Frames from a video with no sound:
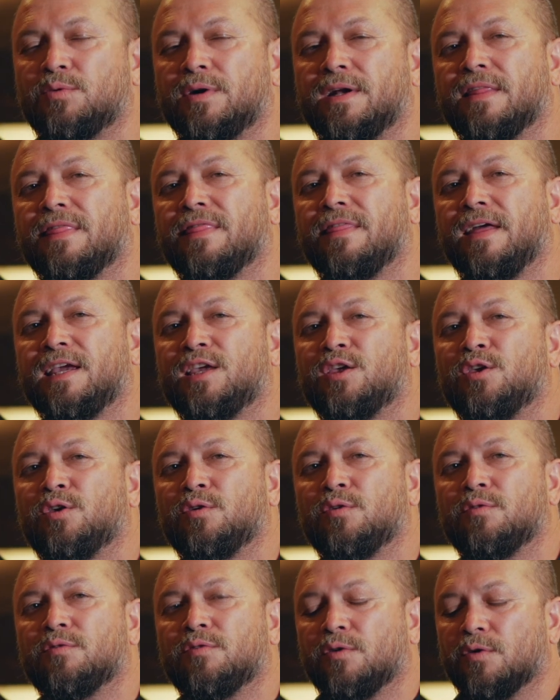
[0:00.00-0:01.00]
want to thank
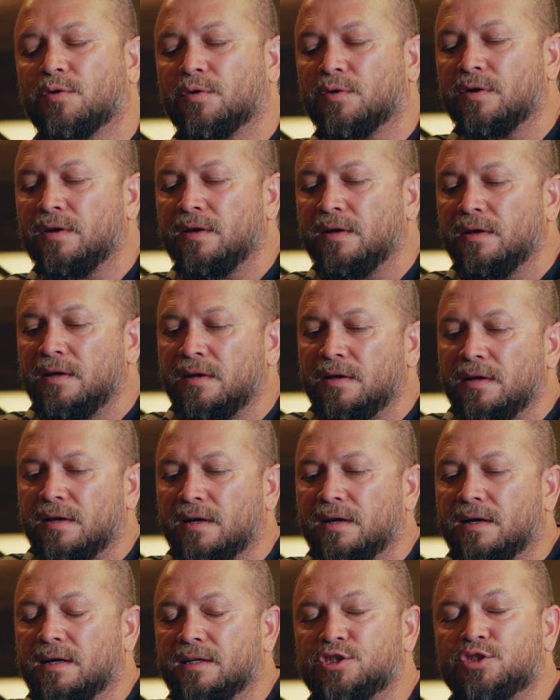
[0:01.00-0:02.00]
you for
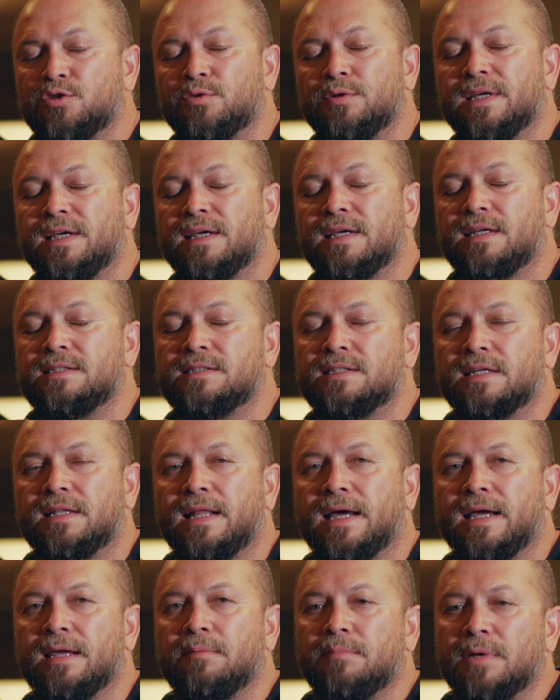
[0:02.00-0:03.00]
tuning in to
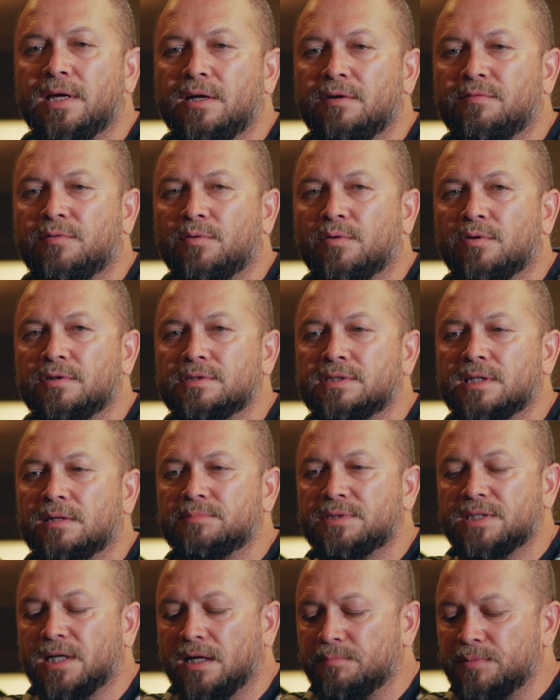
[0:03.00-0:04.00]
Light Metaphors.
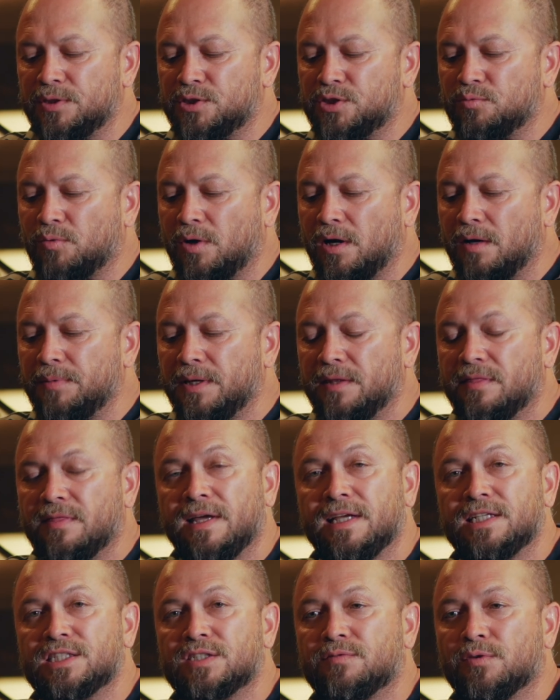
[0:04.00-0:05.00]
I'm Thomas Schwabe.
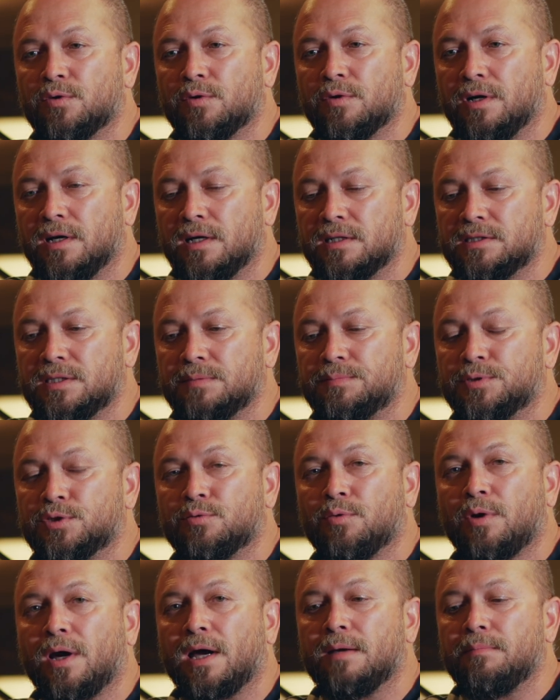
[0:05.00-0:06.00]
Thanks for
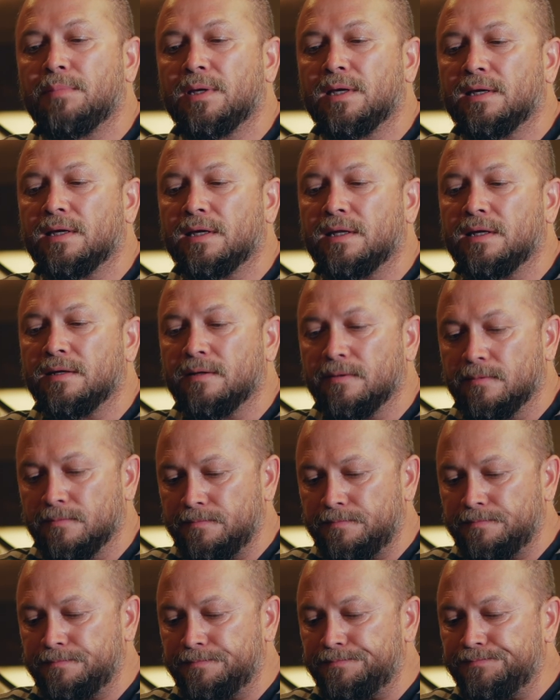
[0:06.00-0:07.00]
subscribing.
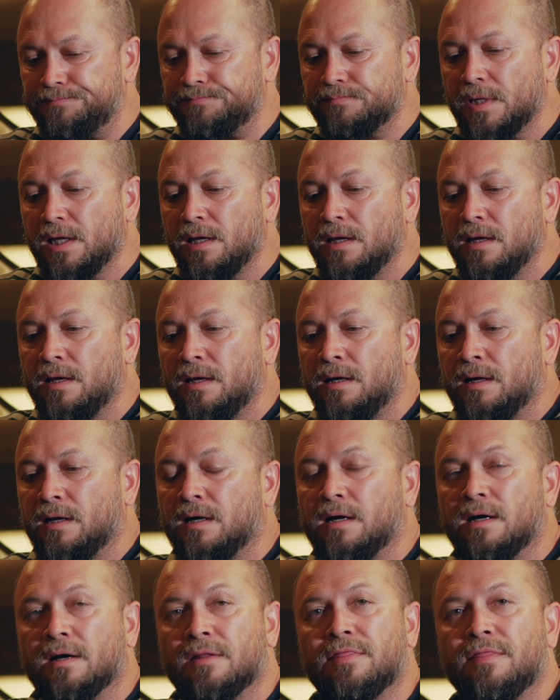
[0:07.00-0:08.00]
And
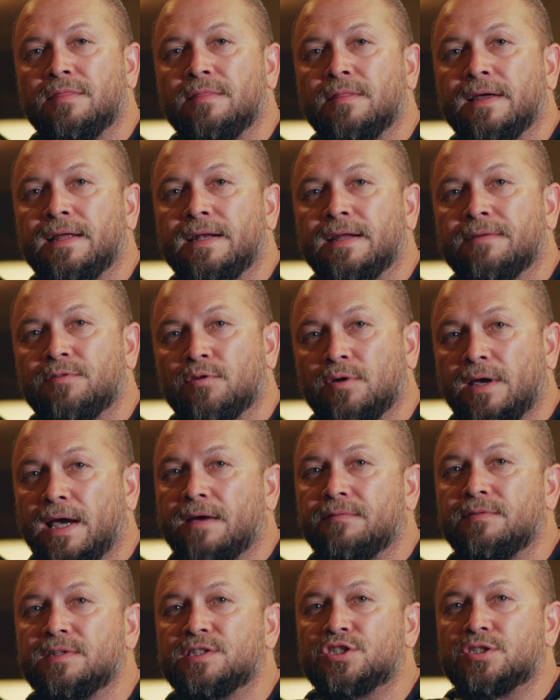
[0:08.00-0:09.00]
and if you
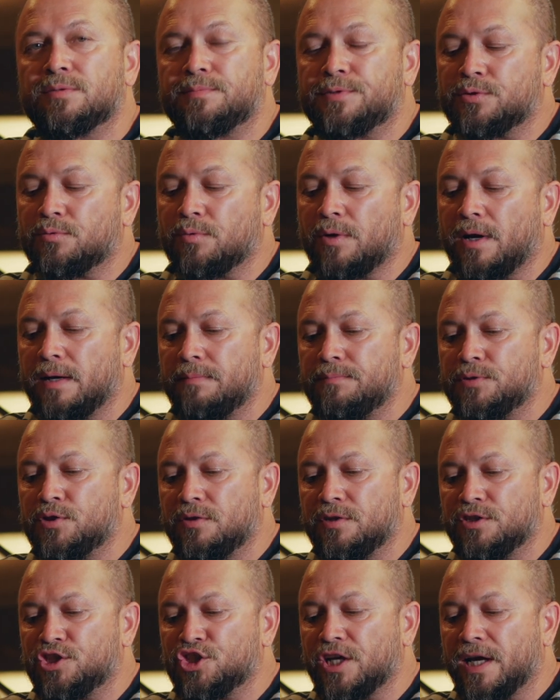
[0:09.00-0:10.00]
haven't subscribed to
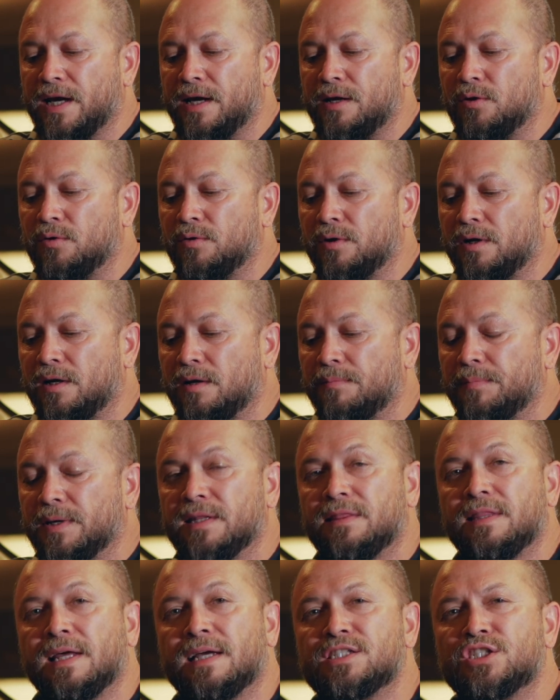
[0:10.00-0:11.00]
the channel,
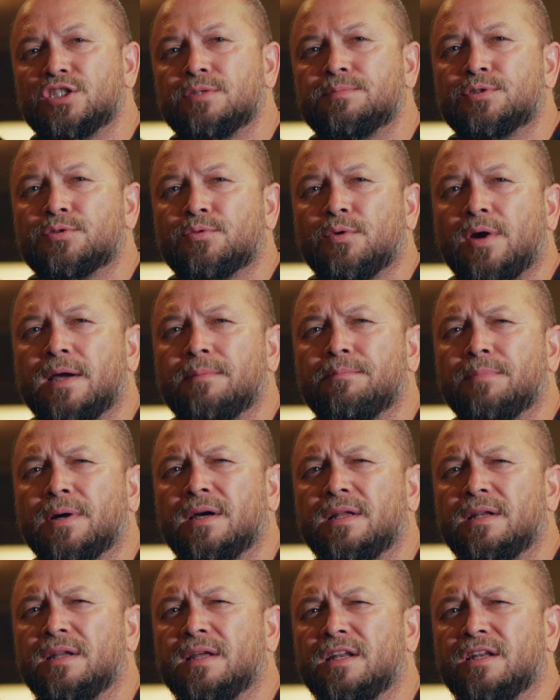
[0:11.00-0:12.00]
hit that subscribe
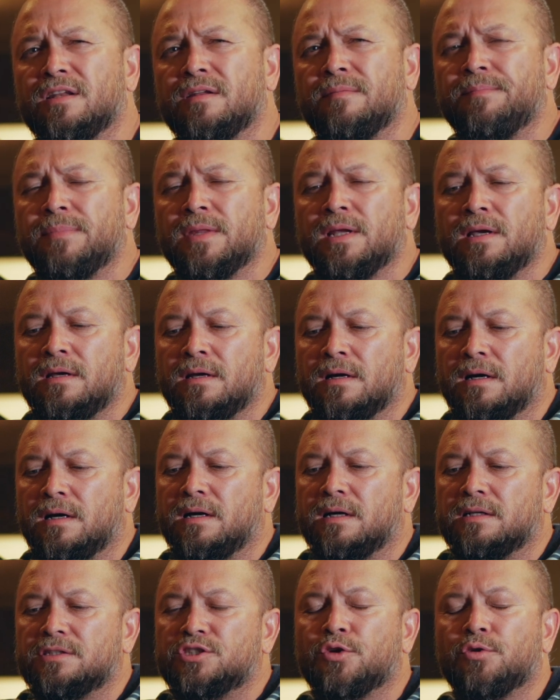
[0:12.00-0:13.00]
button
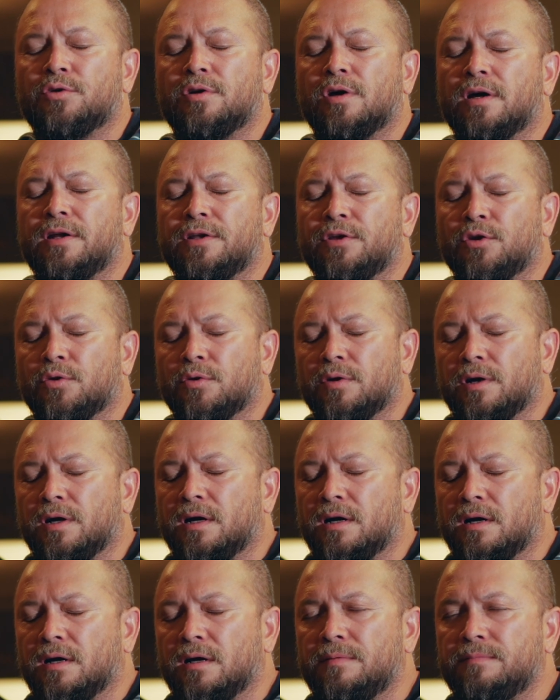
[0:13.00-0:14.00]
and turn on
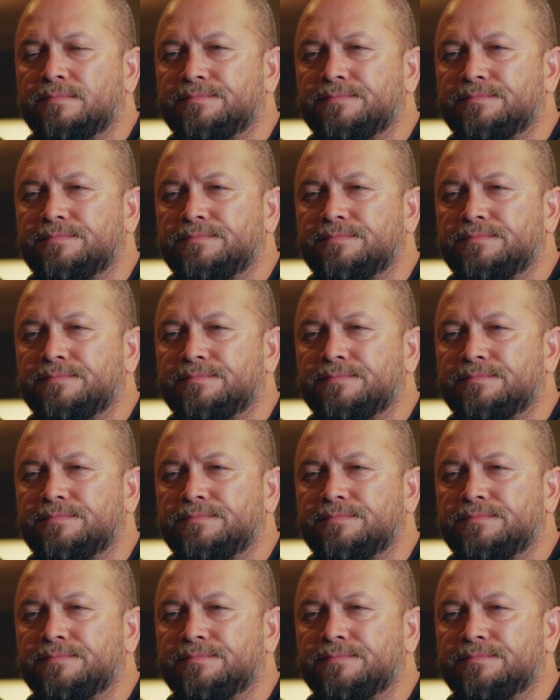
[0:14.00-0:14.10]
your